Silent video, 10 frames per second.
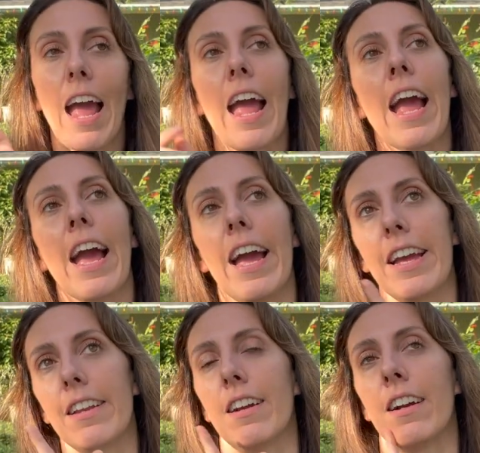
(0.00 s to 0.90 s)

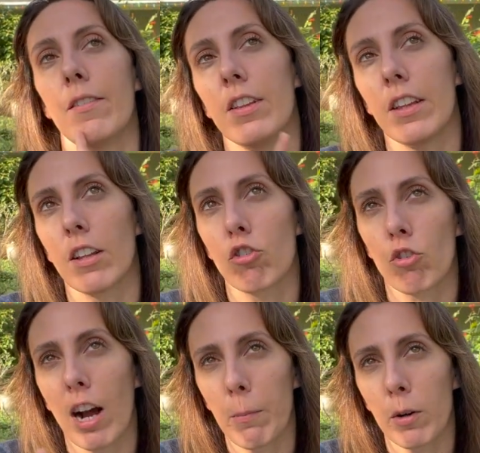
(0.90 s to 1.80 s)
And kind of in the
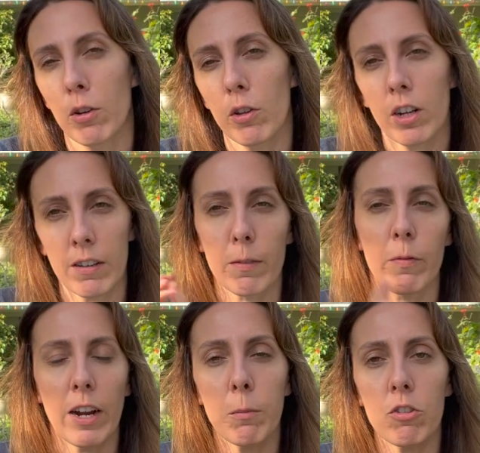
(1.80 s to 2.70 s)
tropical look, because
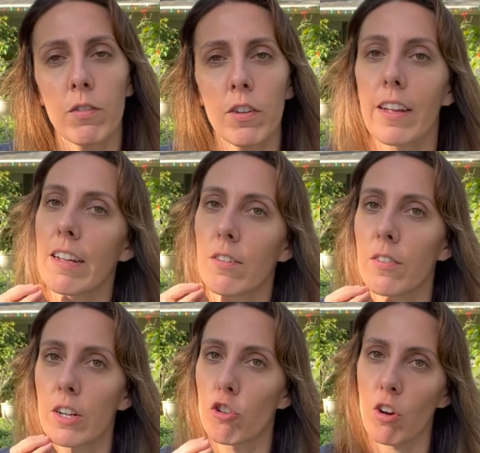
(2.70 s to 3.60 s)
firebush I feel like has a
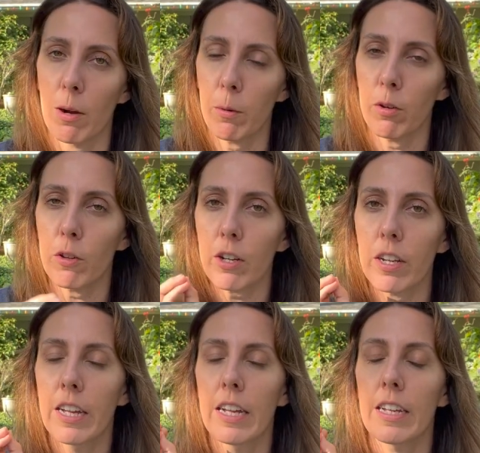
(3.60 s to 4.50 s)
very tropical look,
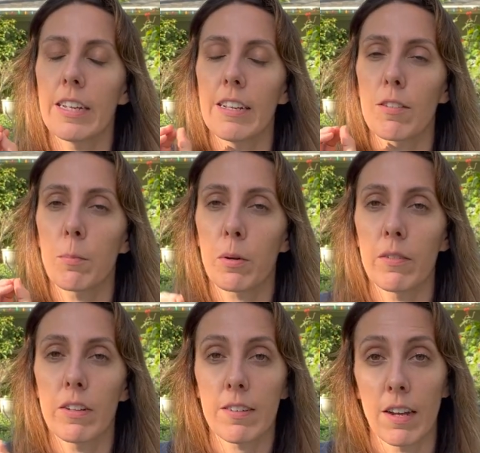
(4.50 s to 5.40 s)
is
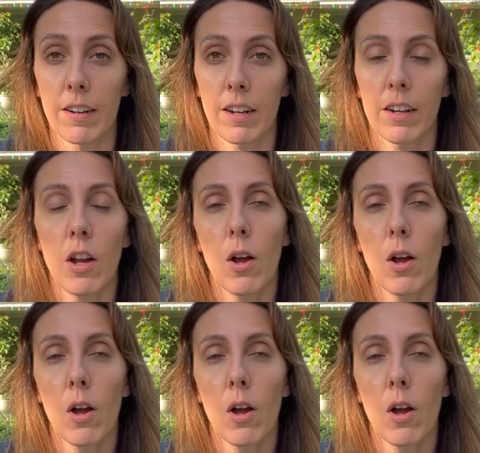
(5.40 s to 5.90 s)
Privet Senna.